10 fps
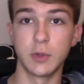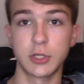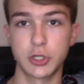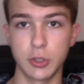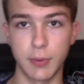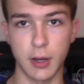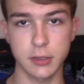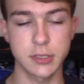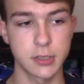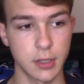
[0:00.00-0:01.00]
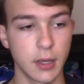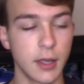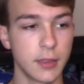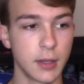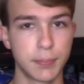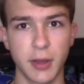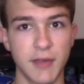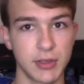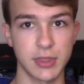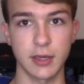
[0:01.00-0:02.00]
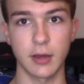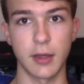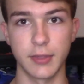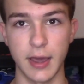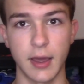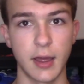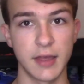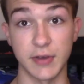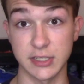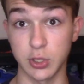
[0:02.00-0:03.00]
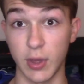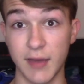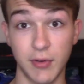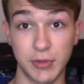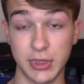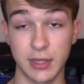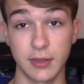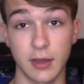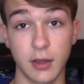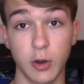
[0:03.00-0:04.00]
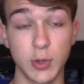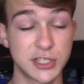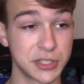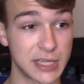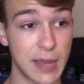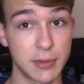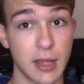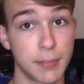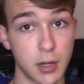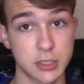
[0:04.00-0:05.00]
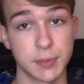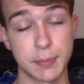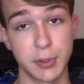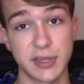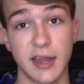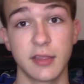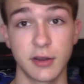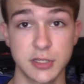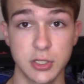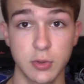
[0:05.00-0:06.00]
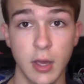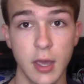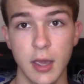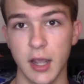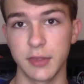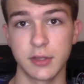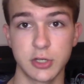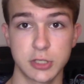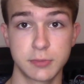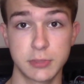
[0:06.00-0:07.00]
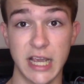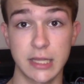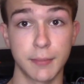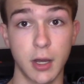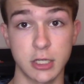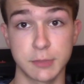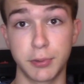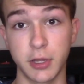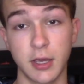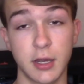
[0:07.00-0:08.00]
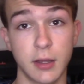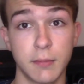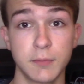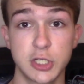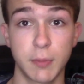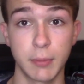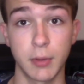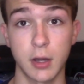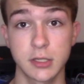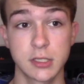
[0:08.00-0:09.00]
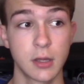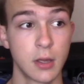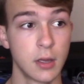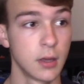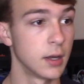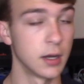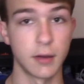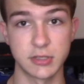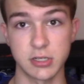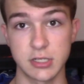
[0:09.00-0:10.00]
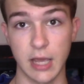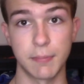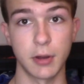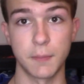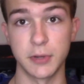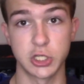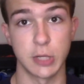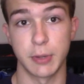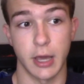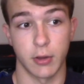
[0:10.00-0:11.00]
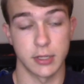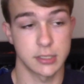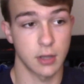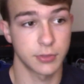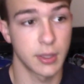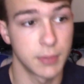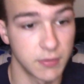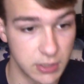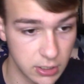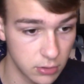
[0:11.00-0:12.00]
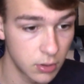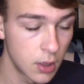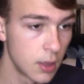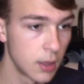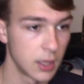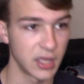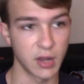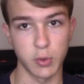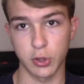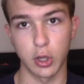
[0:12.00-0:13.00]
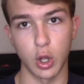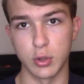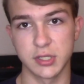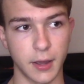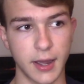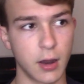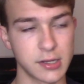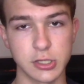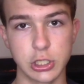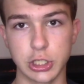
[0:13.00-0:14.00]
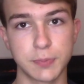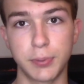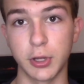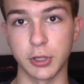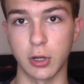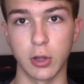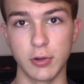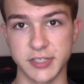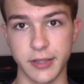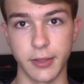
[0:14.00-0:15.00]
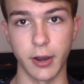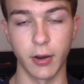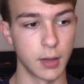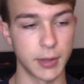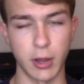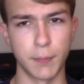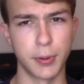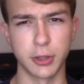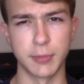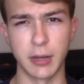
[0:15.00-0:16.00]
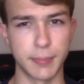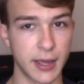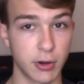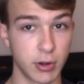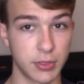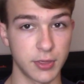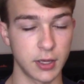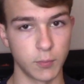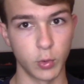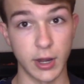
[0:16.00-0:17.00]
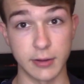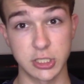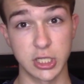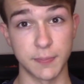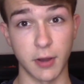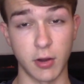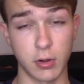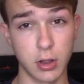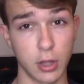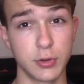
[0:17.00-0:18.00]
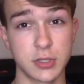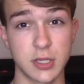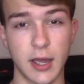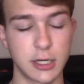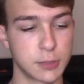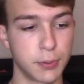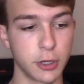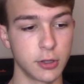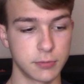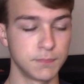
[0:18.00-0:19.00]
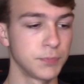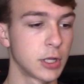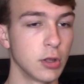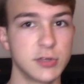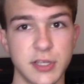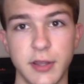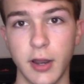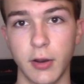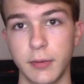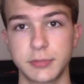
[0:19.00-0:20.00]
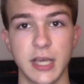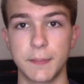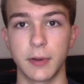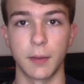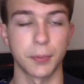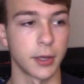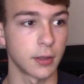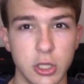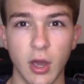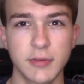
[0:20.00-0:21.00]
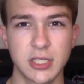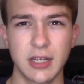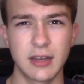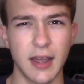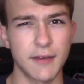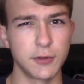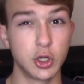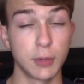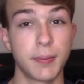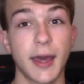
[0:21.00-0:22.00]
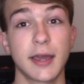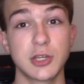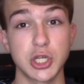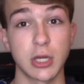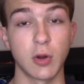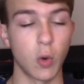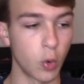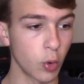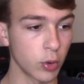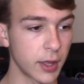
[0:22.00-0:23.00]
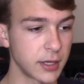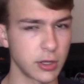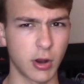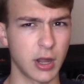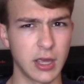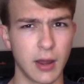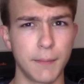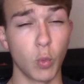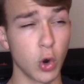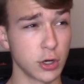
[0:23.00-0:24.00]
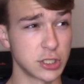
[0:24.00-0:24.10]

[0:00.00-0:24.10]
shoe box and then put everything that, if I still have everything that originally came in that box, I'm gonna put that in there too. And then just take the box, put it in a shipping box, and obviously tape it up and ship it out. It's not that big of a deal. And with clothes, I honestly just put the clothes in there. I don't put them in a bag or anything. When I ship all clothes, I just put the clothes in there and tape it up. Like, you obviously need to have good packaging, or like you're gonna get a worse